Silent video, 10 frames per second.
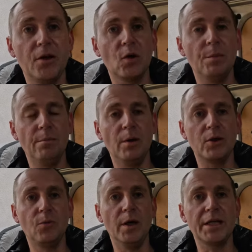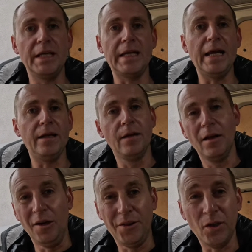I've got my mic working again.
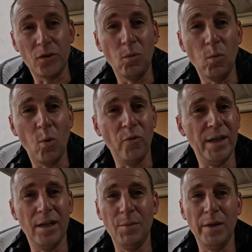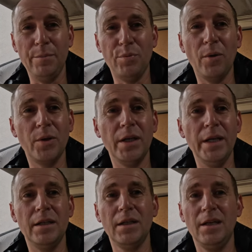I think I've got water in it and I might have broken
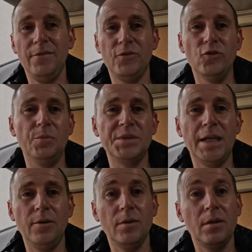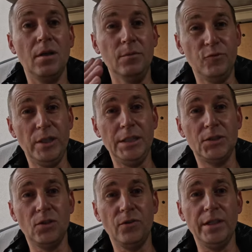it. If it drops out, I'm really
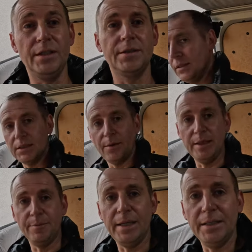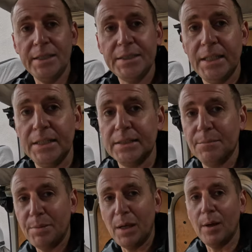sorry. So anyway, this is the
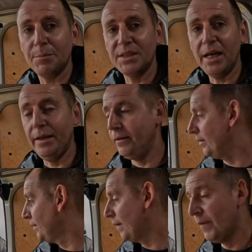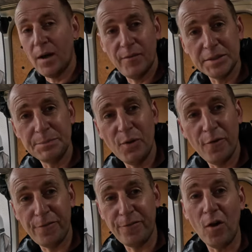blow up tent. I've had to
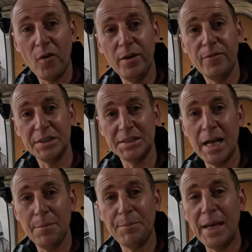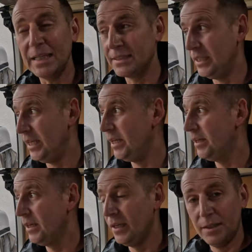put 5 sandbags in it
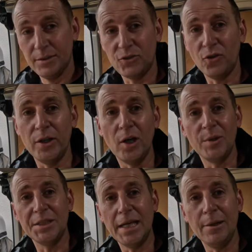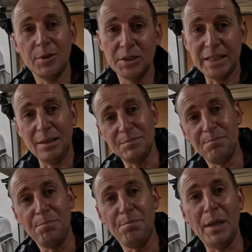to try and hold it down because it keeps
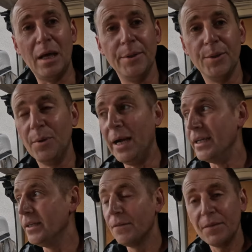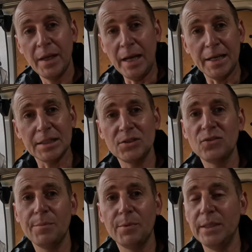blowing away. And that's the
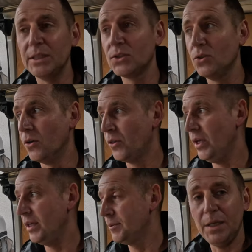trouble with this sort of thing.